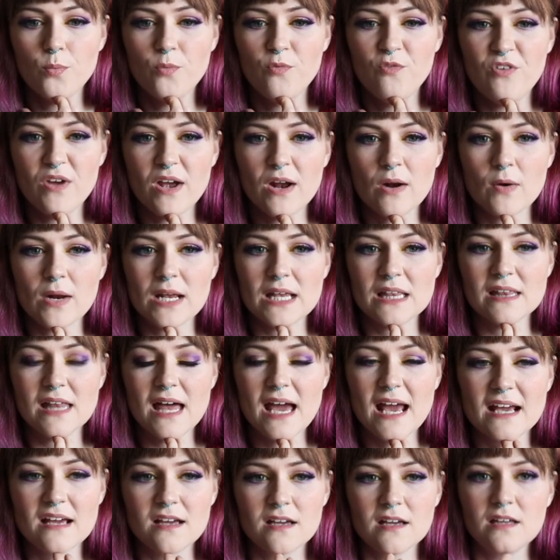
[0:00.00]
very,
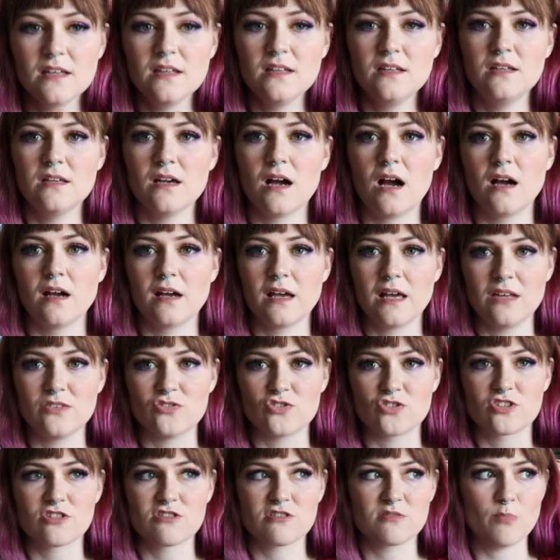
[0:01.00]
like, young
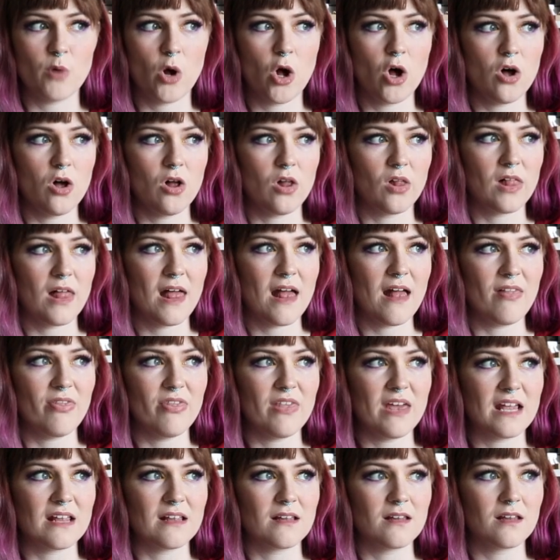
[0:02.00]
and small.
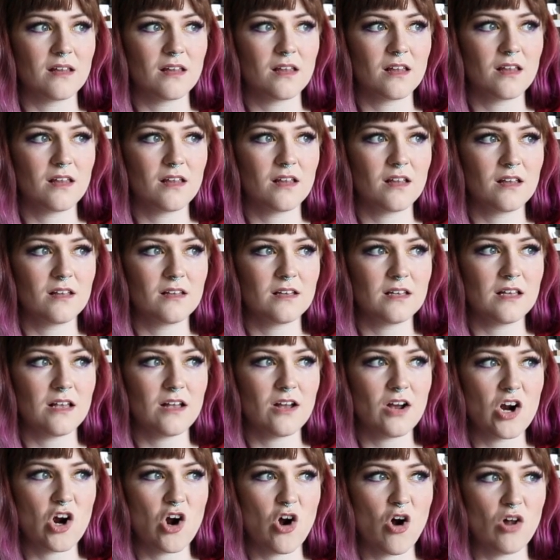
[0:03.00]
And then
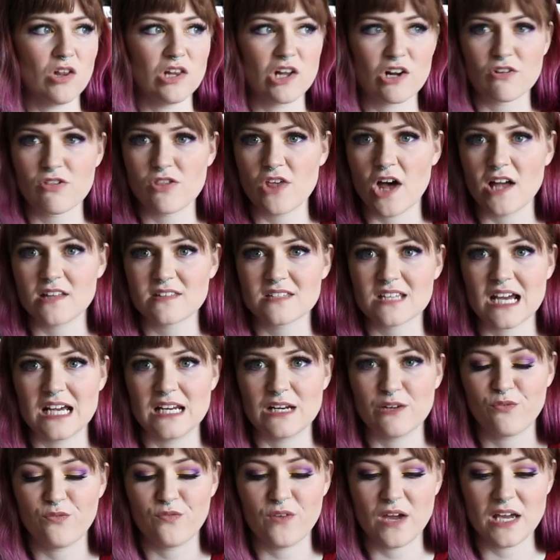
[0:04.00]
all our thoughts
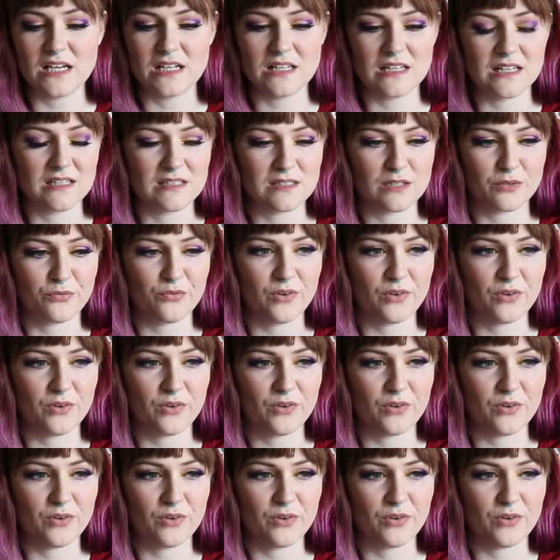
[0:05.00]
kind of faded into